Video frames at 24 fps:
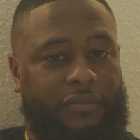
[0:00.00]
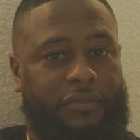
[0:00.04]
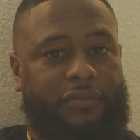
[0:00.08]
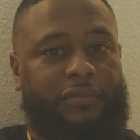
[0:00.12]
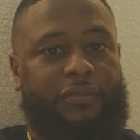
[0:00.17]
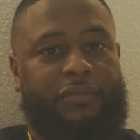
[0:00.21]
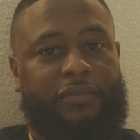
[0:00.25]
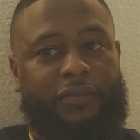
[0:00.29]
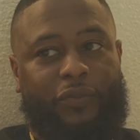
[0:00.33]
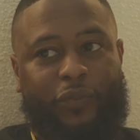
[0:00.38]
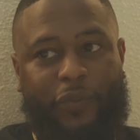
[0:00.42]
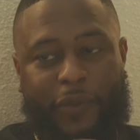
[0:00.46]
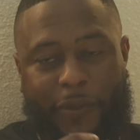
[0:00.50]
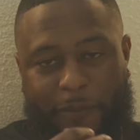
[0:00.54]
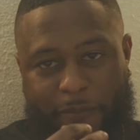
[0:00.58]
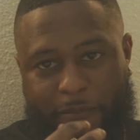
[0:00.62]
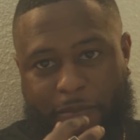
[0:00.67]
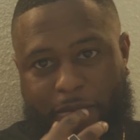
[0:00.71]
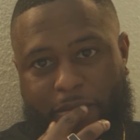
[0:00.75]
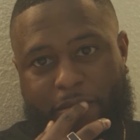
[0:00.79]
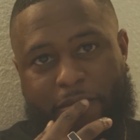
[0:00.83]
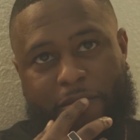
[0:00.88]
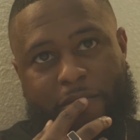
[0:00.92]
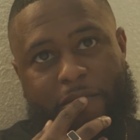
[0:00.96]
you know,
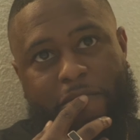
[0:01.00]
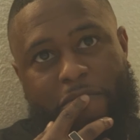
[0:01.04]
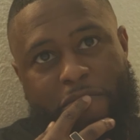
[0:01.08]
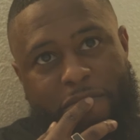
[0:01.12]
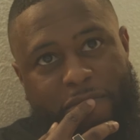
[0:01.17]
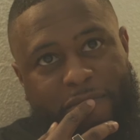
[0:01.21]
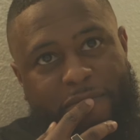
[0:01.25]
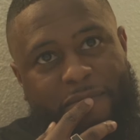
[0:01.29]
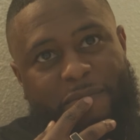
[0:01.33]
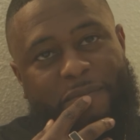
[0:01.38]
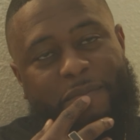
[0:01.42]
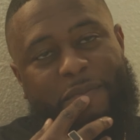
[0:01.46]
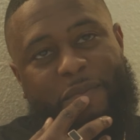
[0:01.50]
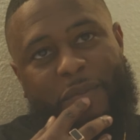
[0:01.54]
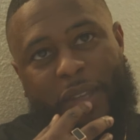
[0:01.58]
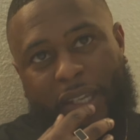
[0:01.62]
acknowledge like